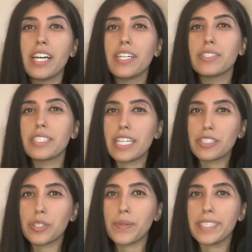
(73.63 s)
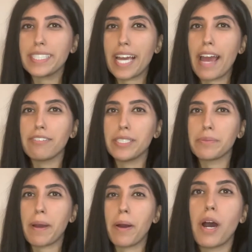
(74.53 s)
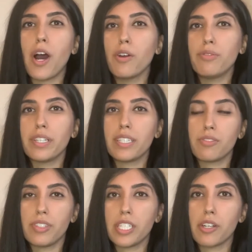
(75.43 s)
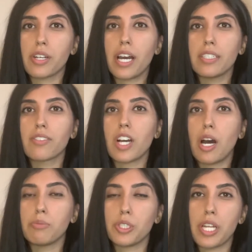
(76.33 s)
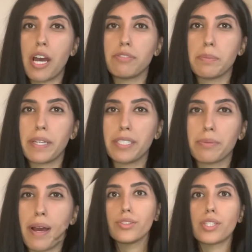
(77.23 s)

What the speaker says: So it's actually quite scary as well, but hopefully this video kind of calms your nerves a bit as well.